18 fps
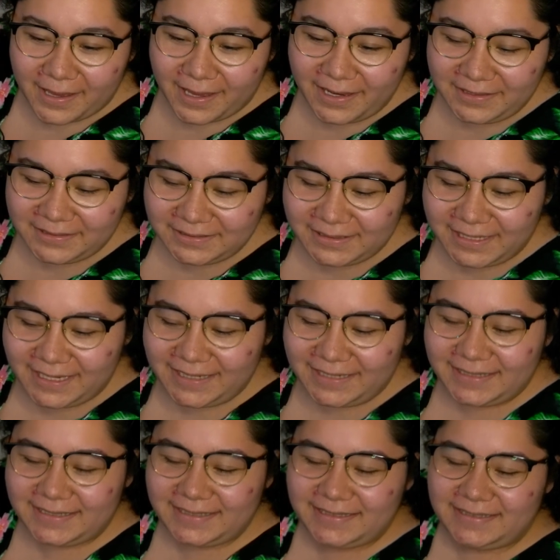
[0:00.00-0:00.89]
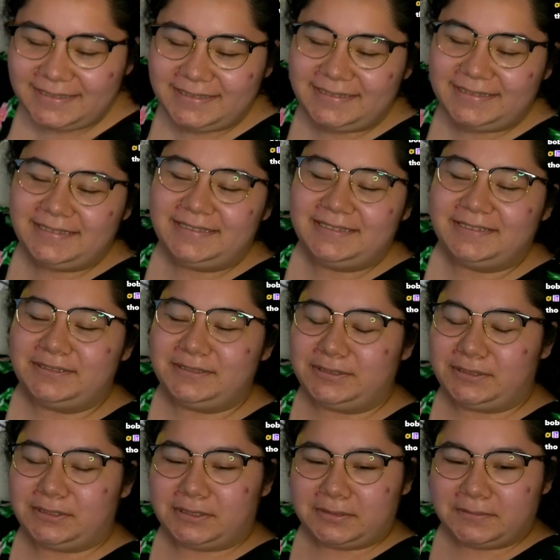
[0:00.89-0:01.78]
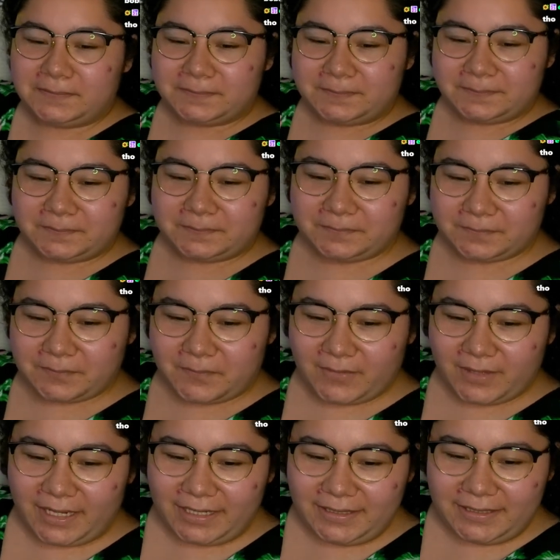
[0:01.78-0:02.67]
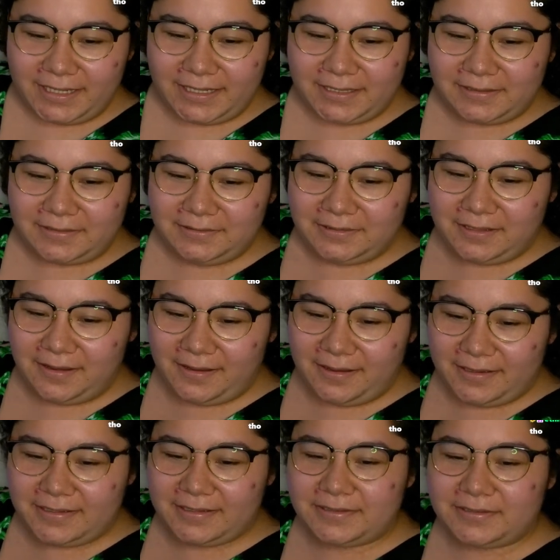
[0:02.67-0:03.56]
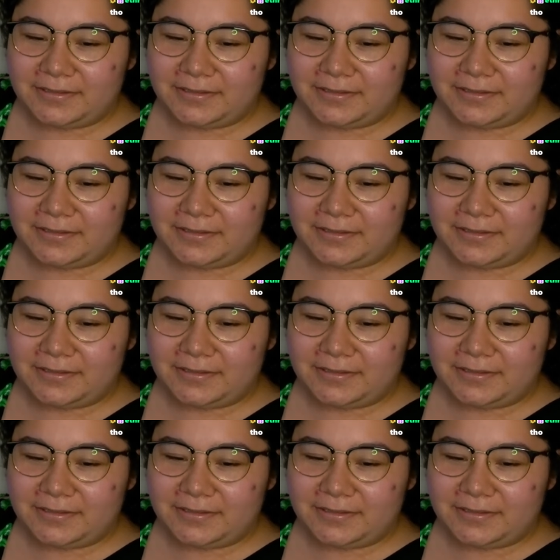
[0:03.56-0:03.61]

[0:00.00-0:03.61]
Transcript: I like it! I like it a lot.